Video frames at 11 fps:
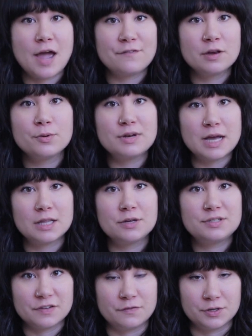Now every Brunello
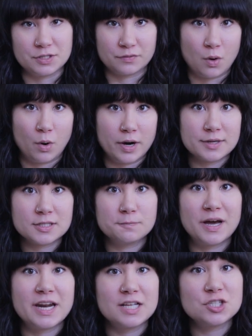differs of course,
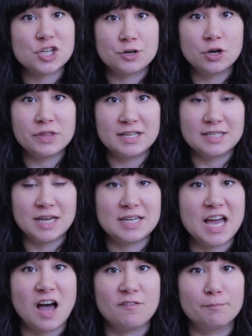but in general they tend to
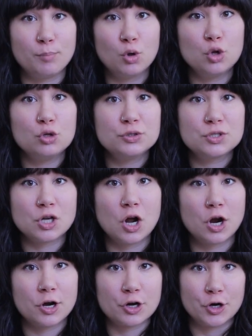have bold,
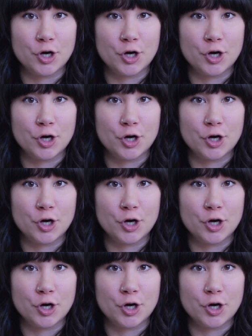tart,